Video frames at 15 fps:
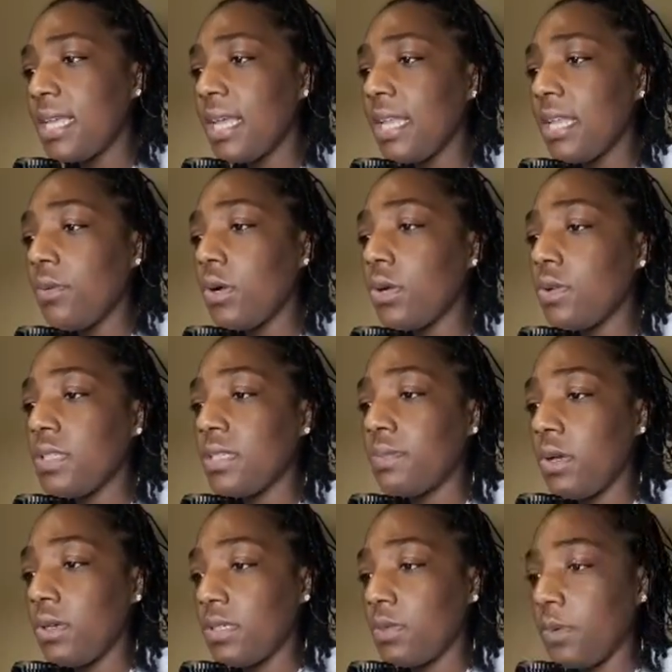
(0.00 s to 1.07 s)
to anyone who
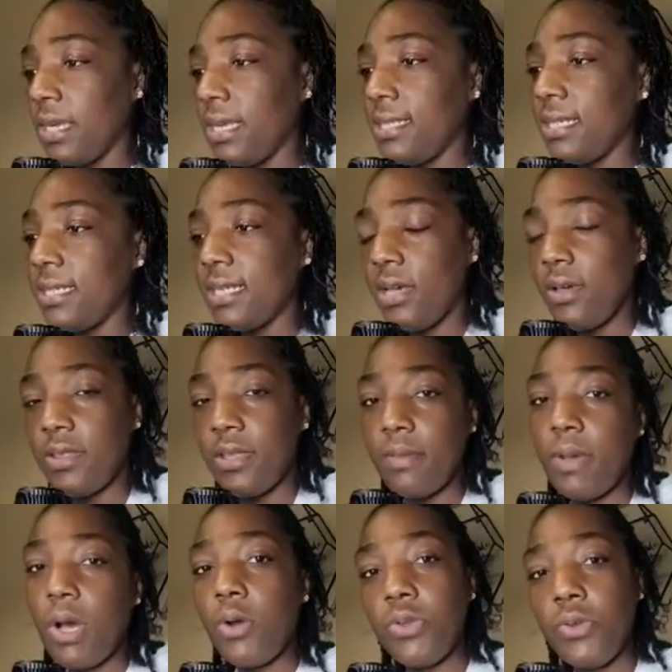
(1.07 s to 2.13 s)
smokes weed to tell
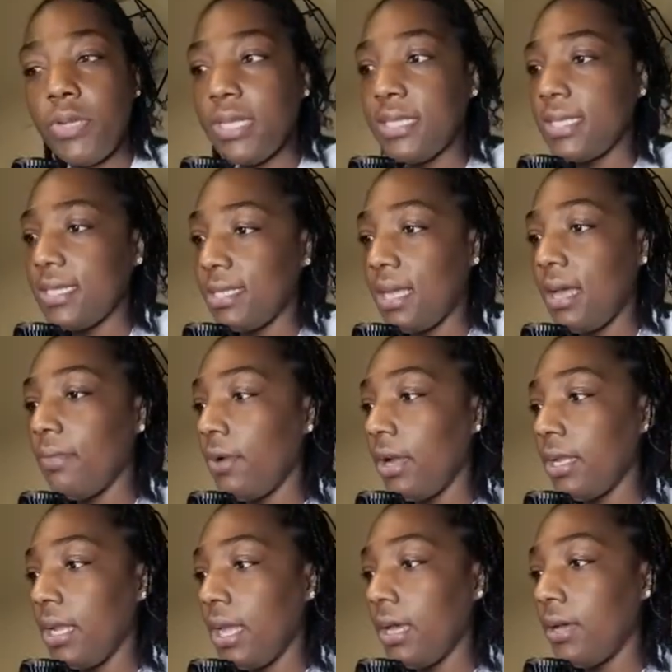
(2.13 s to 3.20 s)
them, oh, you need to stop
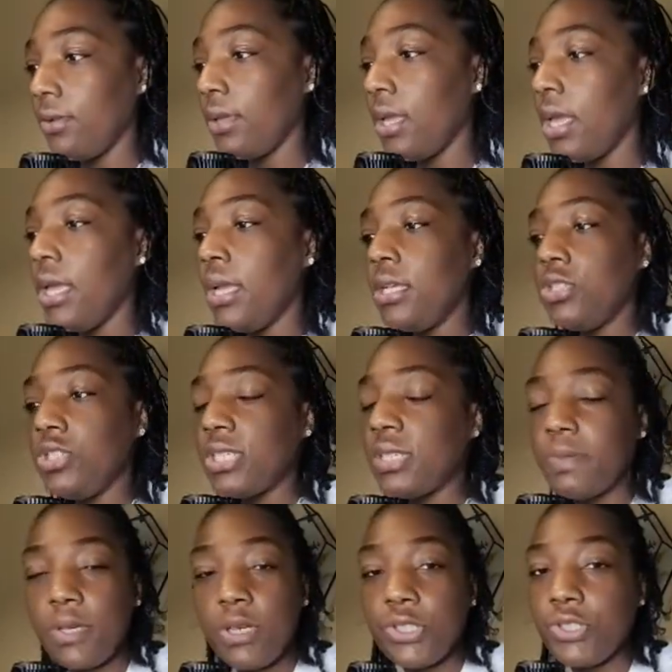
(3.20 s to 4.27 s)
right now
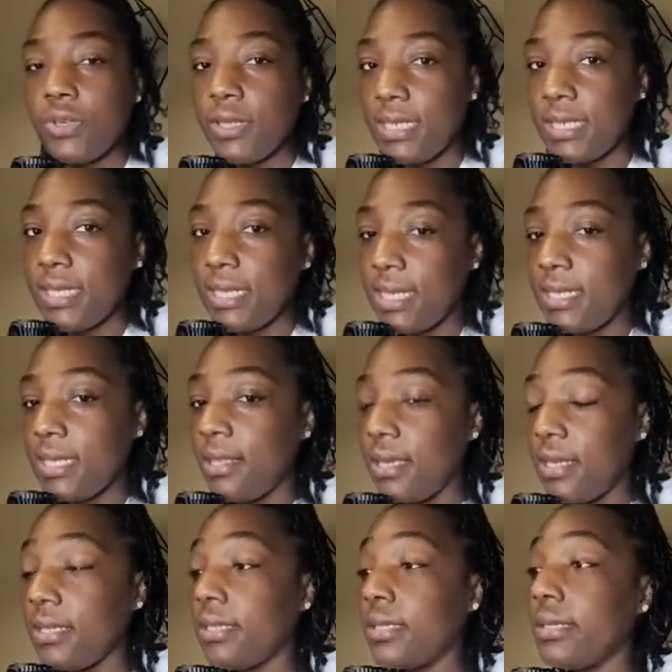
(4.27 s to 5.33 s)
just because you're listening to
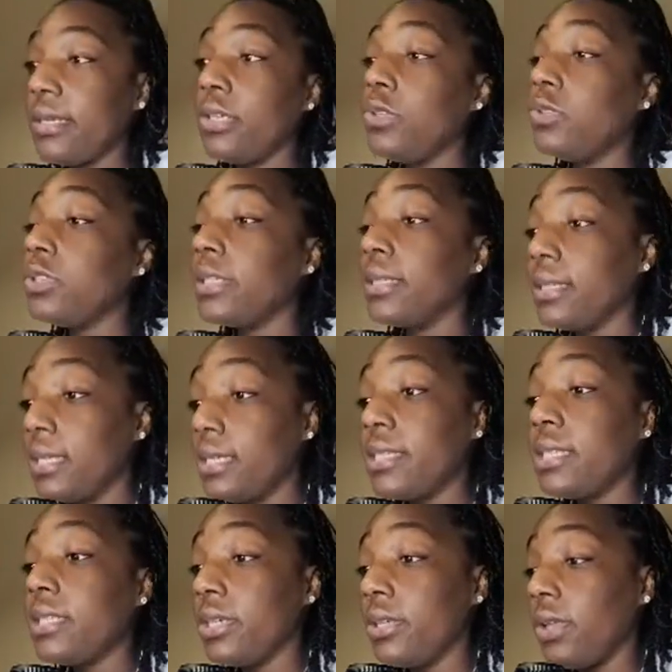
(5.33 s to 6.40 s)
this. You should
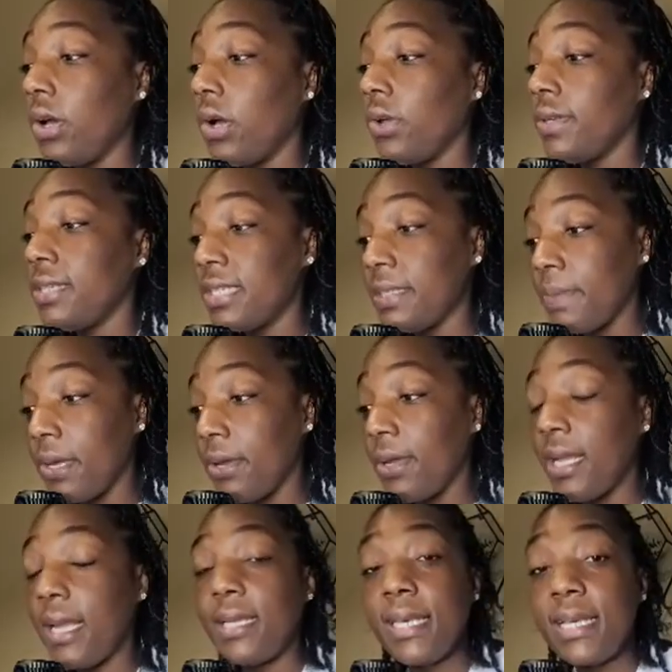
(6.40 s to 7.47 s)
listen to the Holy
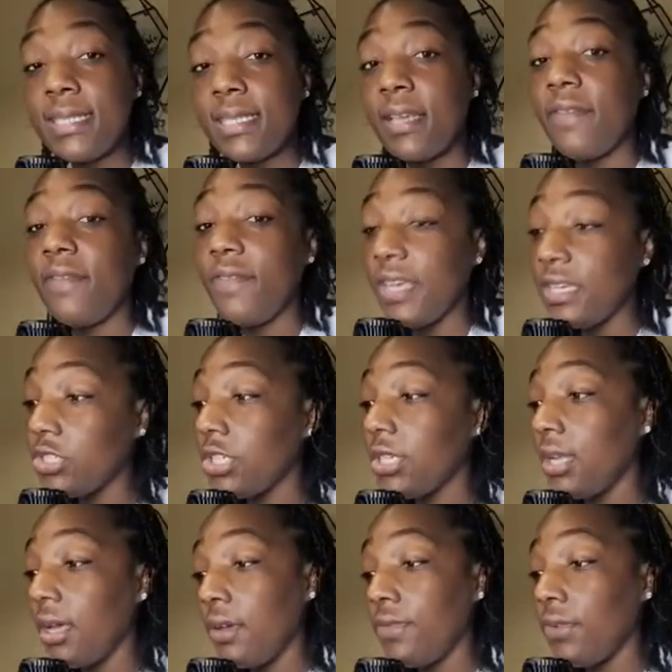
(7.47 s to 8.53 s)
Spirit and his
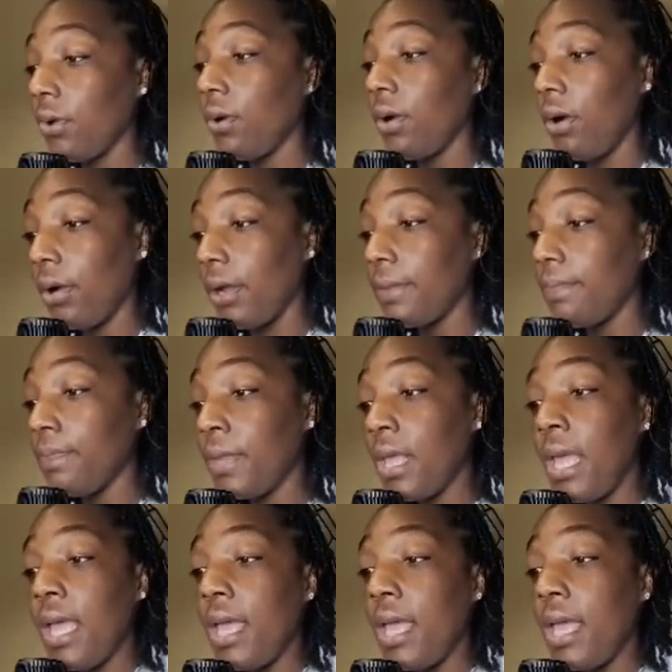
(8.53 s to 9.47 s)
conviction of your heart.